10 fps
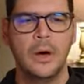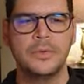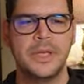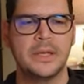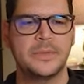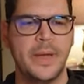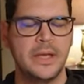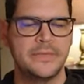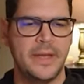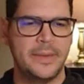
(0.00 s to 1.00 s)
Oh yes, I tell
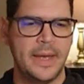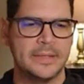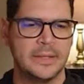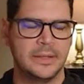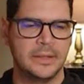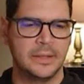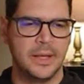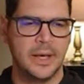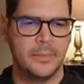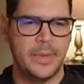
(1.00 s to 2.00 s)
you, Spy X Family has
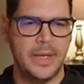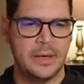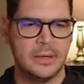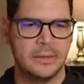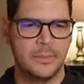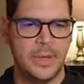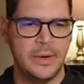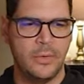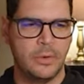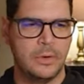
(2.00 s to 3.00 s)
the
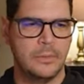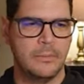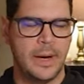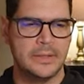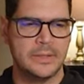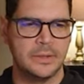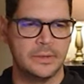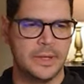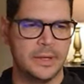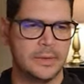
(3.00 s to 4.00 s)
pink horned monster
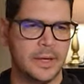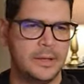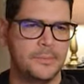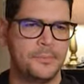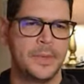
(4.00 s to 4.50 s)
thing, right?